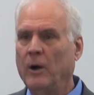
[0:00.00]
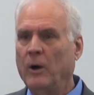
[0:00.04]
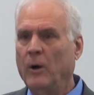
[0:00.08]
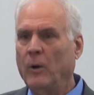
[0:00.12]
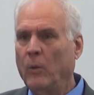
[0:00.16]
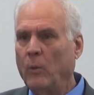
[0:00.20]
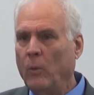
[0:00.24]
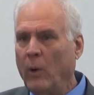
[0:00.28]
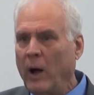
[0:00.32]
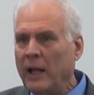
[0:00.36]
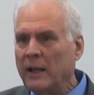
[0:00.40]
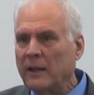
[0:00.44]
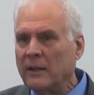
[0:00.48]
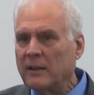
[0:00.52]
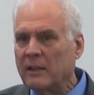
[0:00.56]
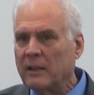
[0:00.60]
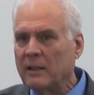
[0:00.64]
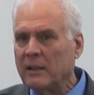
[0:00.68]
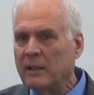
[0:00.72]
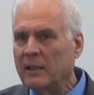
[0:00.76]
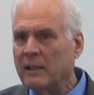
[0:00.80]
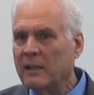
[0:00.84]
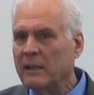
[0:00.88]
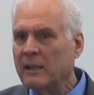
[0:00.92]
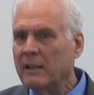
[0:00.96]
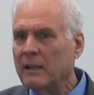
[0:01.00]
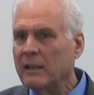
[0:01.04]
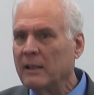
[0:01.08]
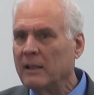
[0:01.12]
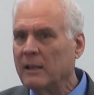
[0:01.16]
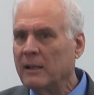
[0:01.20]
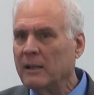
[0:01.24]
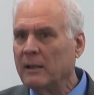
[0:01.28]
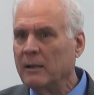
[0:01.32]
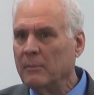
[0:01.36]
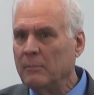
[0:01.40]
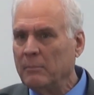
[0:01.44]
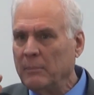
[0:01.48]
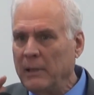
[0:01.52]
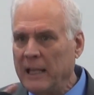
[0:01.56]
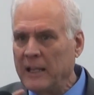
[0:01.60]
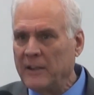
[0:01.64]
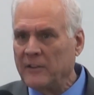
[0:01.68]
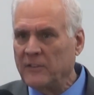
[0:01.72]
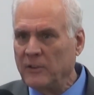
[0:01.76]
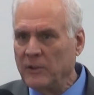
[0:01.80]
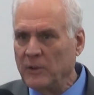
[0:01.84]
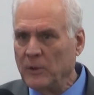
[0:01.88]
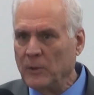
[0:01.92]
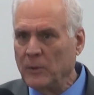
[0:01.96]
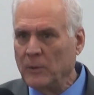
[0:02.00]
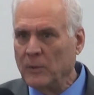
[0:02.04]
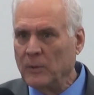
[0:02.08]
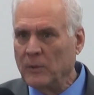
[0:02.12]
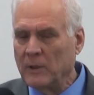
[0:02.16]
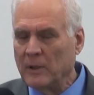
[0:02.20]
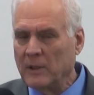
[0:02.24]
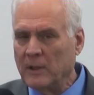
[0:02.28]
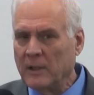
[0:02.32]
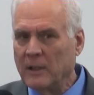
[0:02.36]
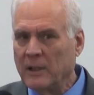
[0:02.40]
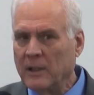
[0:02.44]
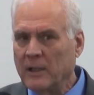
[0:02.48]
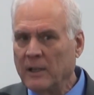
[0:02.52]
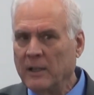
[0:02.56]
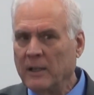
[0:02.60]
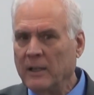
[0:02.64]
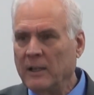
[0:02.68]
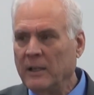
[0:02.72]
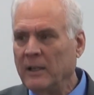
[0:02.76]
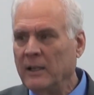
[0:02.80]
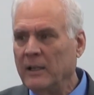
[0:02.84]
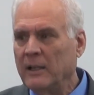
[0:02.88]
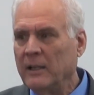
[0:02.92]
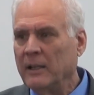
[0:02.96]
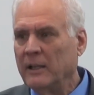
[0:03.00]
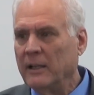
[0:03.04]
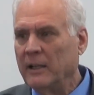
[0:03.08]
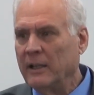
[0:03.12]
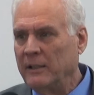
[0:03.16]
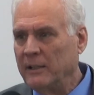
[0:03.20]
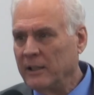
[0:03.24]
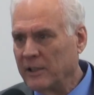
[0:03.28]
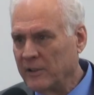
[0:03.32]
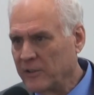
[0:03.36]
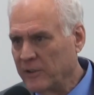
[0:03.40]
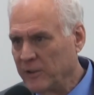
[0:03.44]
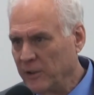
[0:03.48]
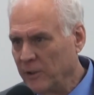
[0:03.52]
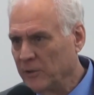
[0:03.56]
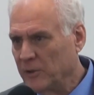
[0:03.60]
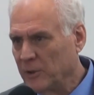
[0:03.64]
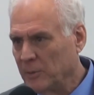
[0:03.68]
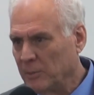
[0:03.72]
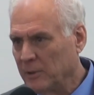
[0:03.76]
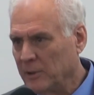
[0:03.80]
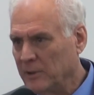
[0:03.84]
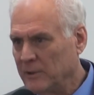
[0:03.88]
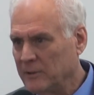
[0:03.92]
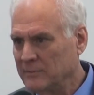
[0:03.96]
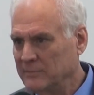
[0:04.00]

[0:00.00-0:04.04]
What makes you inexcusable?